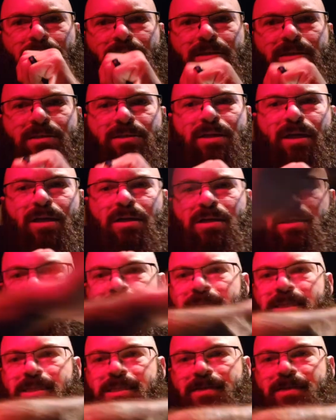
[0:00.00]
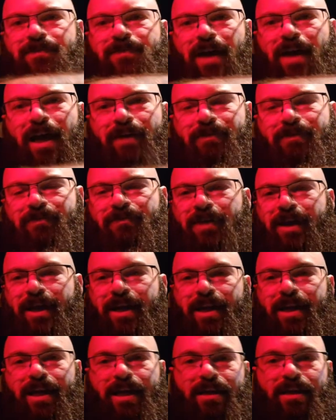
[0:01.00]
Stuck at 65 at
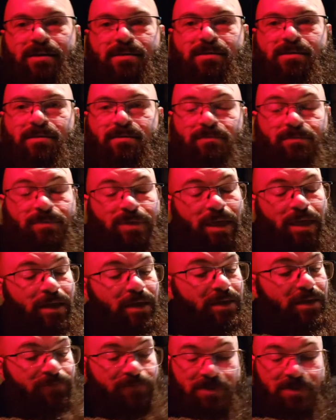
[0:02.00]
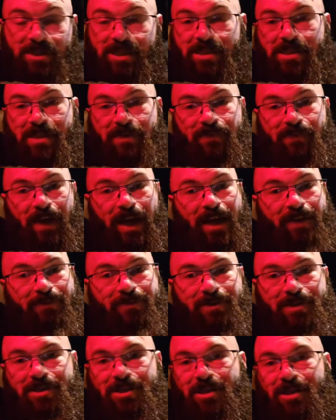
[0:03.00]
FedEx.
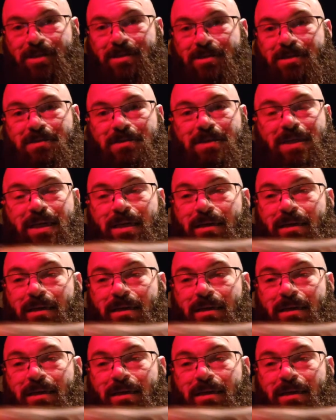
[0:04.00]
65 is just,